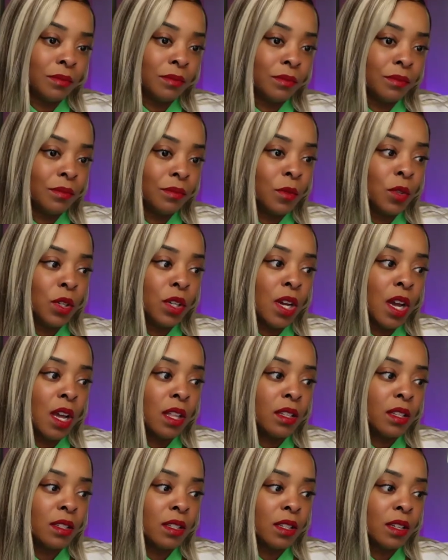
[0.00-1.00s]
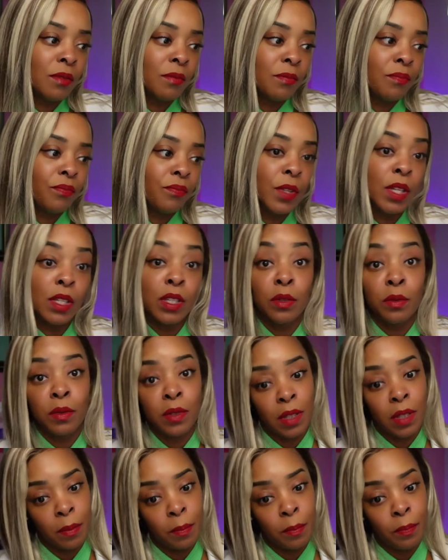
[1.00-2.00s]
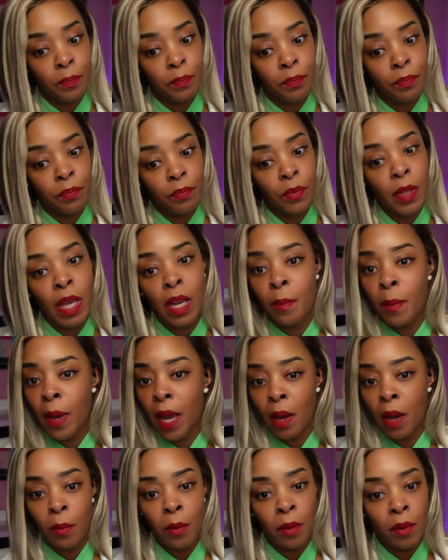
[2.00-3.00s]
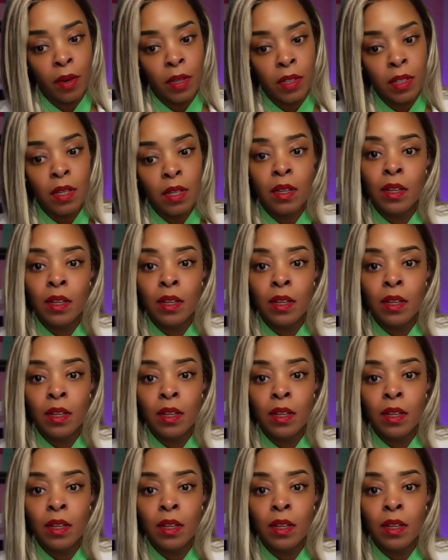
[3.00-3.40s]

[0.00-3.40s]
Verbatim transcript: what do you call it stuff? The Tusi. They the main ones.